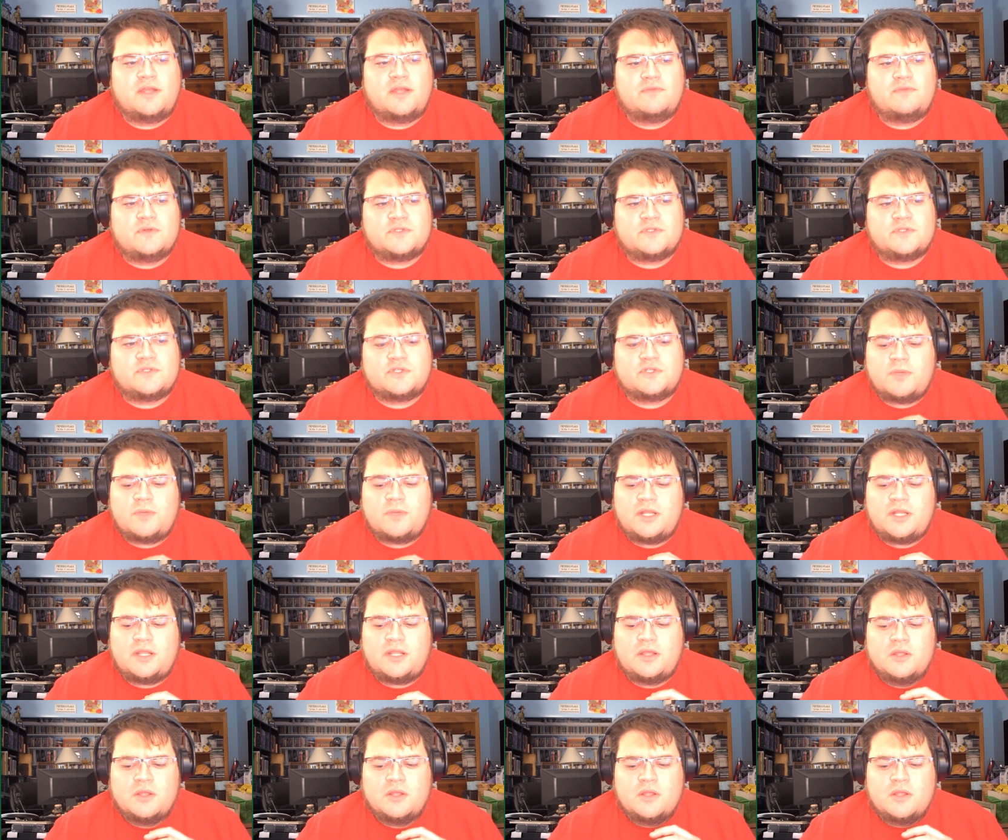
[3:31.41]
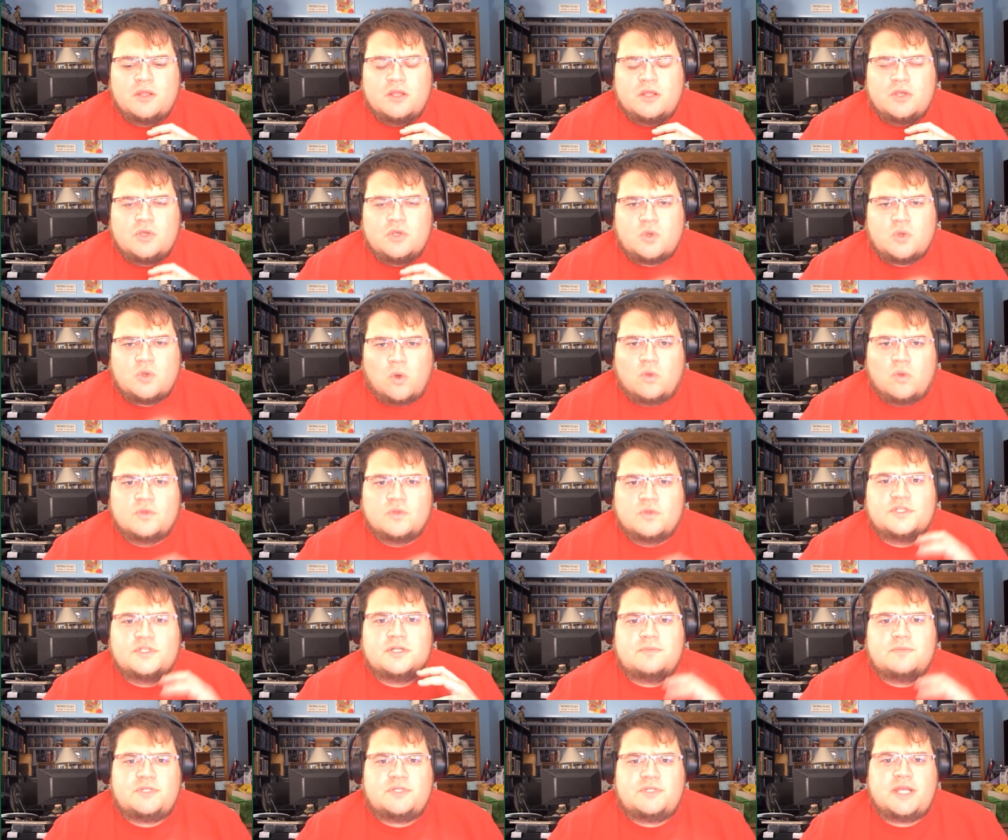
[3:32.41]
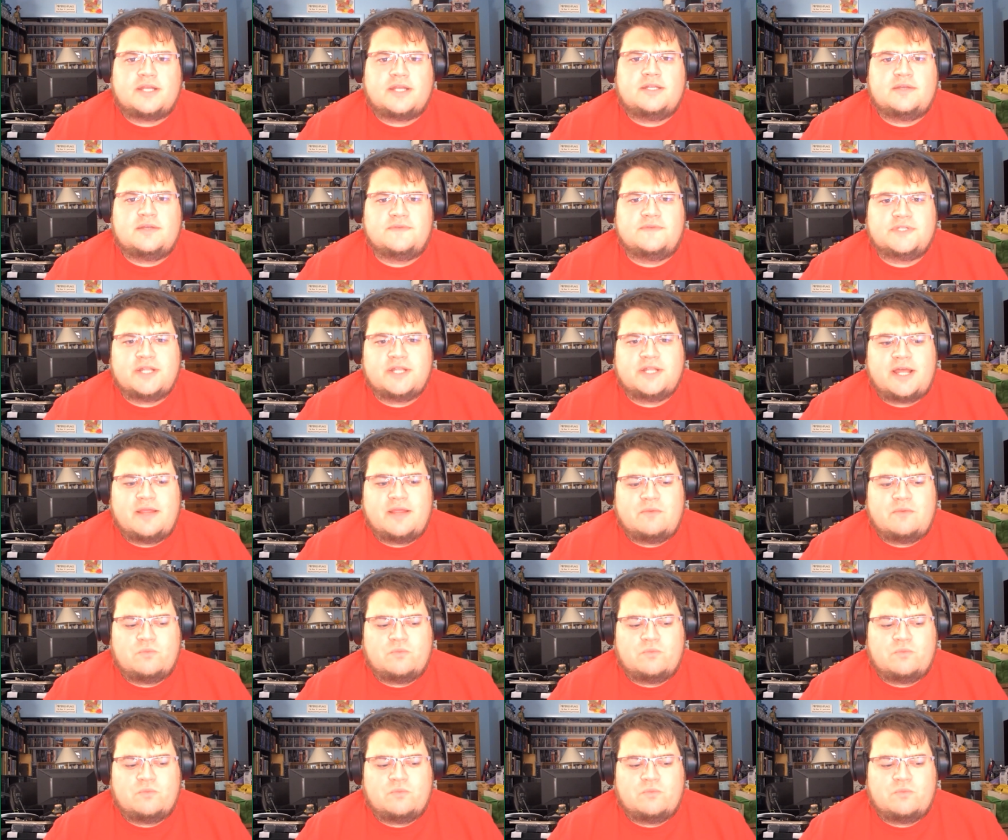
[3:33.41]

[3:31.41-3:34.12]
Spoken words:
There's so many goals and objectives that I